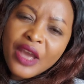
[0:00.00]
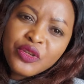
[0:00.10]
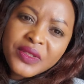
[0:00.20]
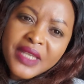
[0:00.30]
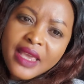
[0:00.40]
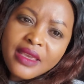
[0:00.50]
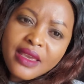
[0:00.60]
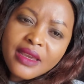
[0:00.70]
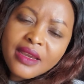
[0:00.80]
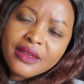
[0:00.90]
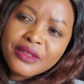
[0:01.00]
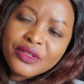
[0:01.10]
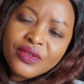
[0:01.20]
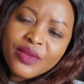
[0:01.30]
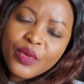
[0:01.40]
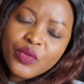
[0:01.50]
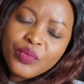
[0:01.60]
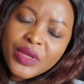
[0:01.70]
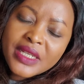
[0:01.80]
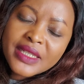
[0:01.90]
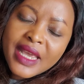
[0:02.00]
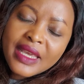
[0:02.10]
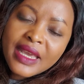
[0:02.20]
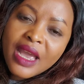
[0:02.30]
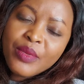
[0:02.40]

Are you psychic? It's not about being psychic.